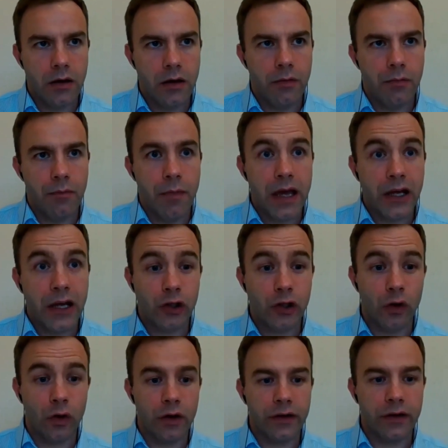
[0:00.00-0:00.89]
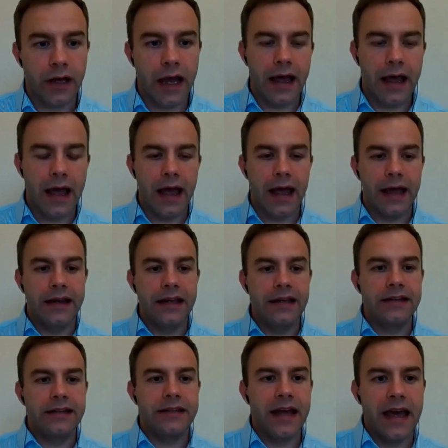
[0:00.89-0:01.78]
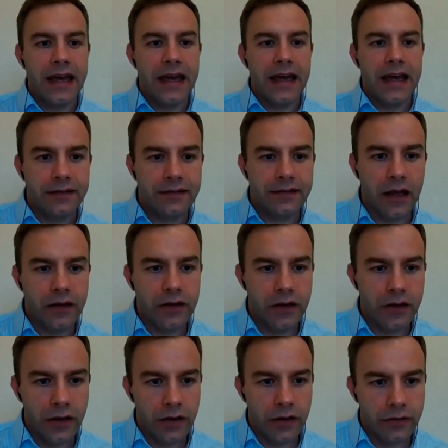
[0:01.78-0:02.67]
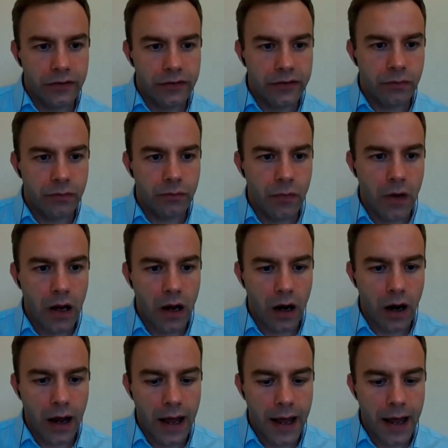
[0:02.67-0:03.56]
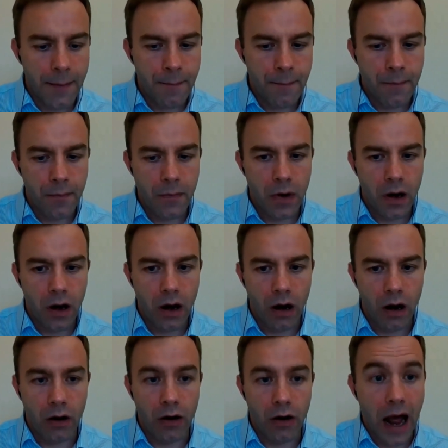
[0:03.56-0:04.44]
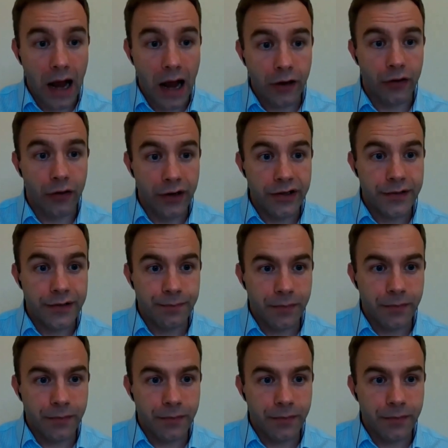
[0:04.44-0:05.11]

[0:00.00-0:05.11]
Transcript: Make sure any dates that you use are accurate.